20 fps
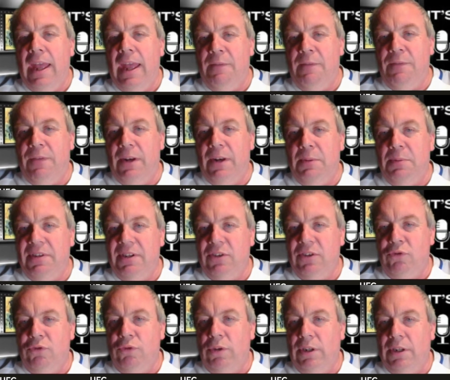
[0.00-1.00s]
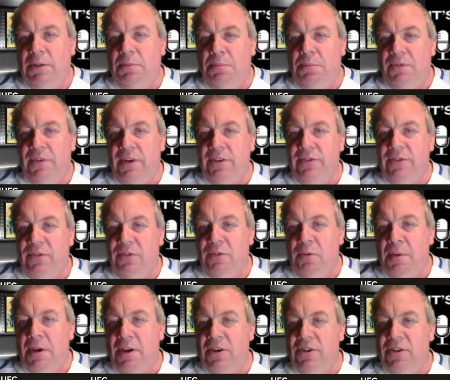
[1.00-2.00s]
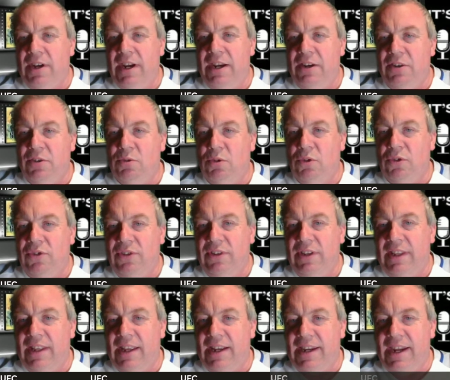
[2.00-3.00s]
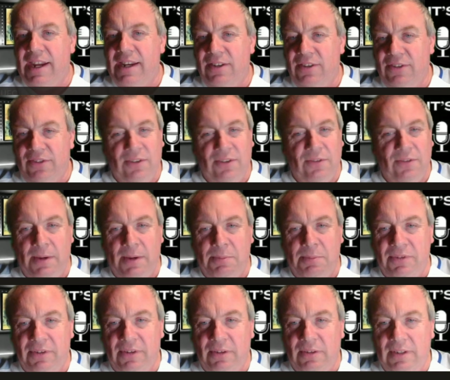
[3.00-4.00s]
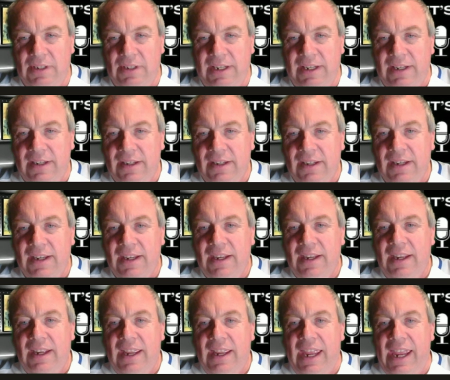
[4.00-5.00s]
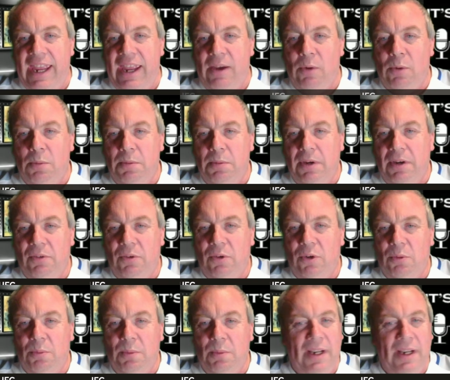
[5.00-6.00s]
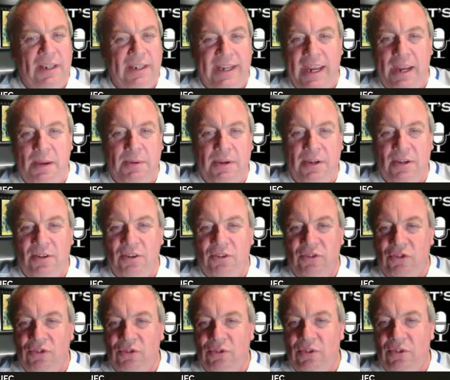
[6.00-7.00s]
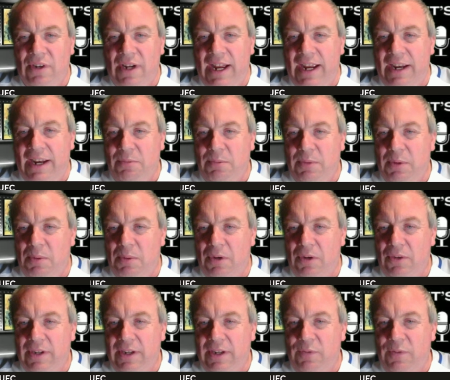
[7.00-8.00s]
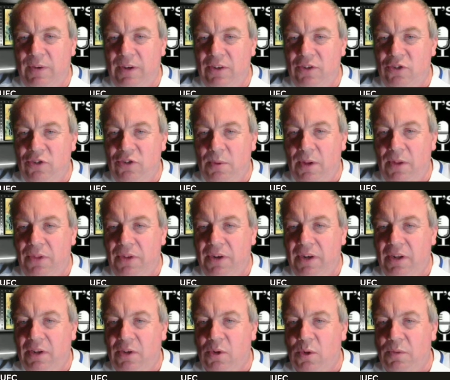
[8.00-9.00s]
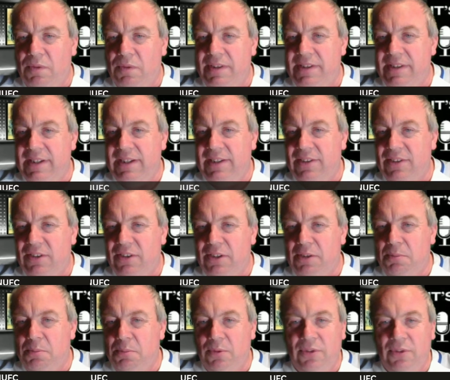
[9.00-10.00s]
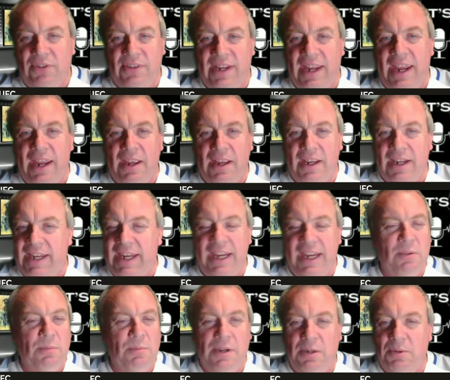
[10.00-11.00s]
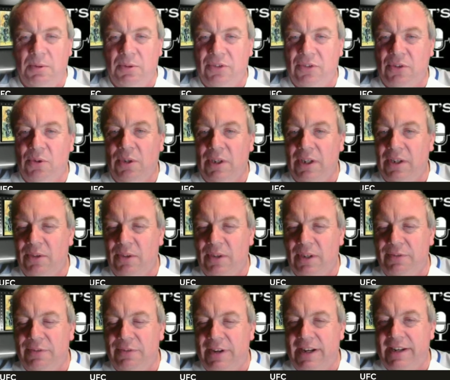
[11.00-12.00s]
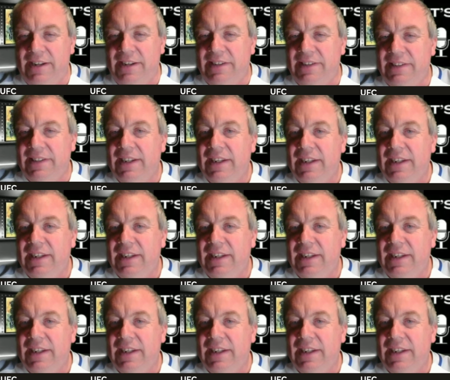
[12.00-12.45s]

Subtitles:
Philip says, truly unprofessional of a manager, head coach to say that kind of stuff. Absolutely. Hope we are all well. Yeah, we are, Joe. And we were lucky to finish 12th in the COVID season under Bruce yet again when he was calling all the fans.